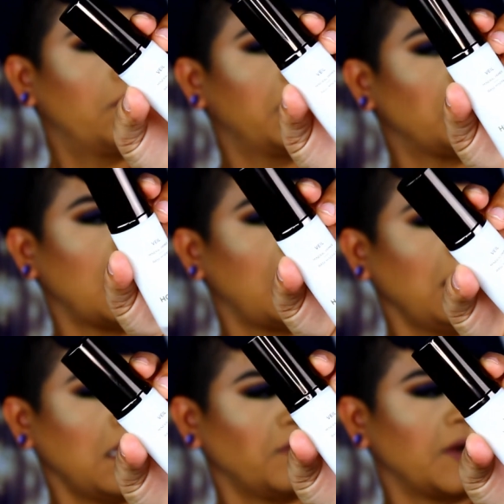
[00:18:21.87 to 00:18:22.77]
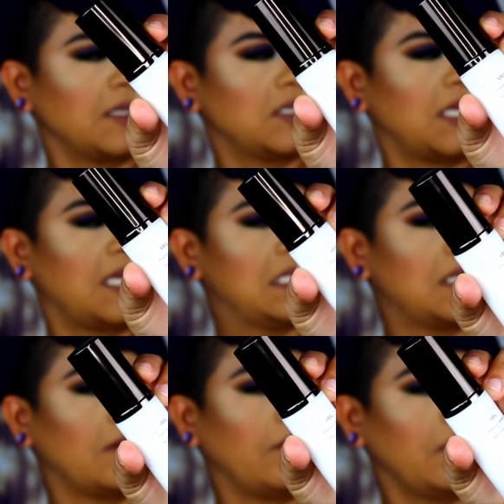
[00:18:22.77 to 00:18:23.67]
with my camera today.
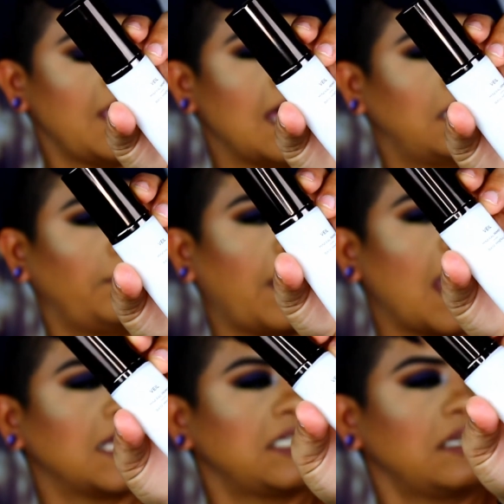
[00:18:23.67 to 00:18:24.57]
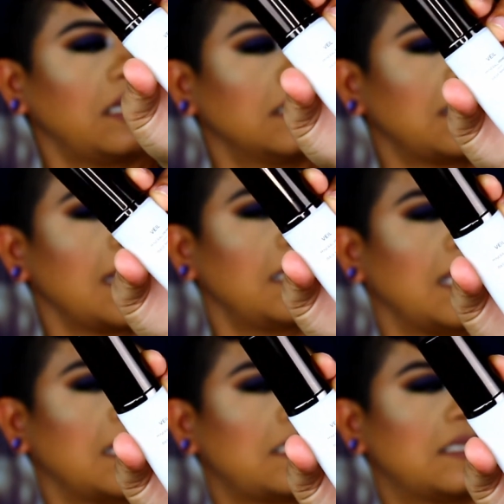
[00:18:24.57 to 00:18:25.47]
So yeah, the packaging looks like
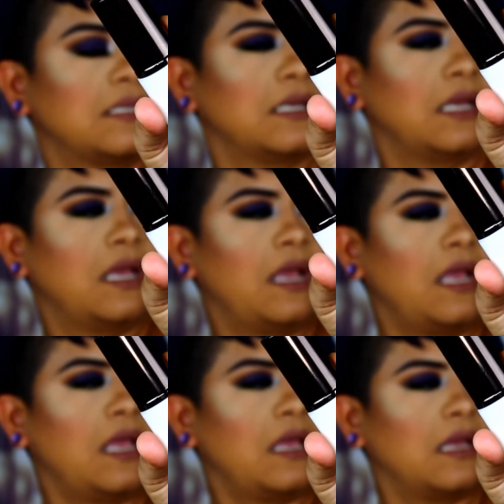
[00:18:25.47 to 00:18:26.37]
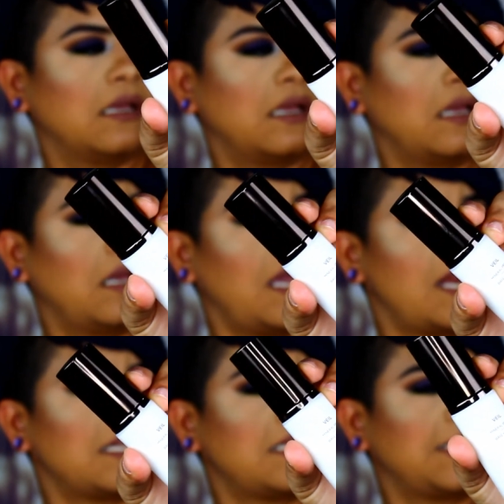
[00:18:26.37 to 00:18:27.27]
this.
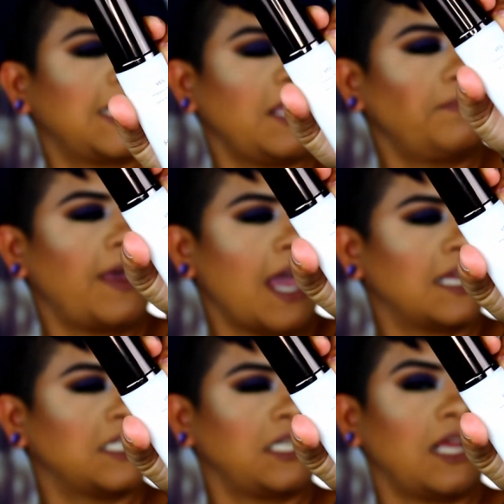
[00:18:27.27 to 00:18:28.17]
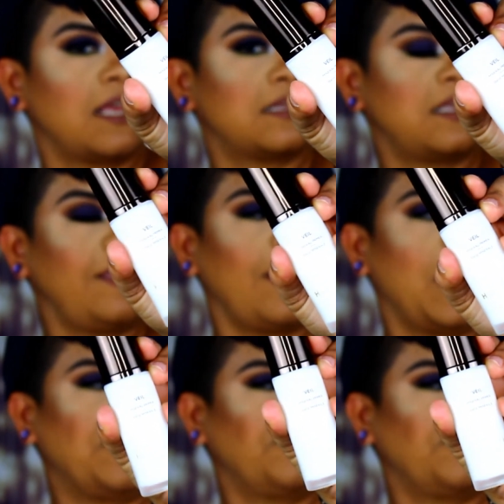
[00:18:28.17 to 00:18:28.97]
It is the same packaging as the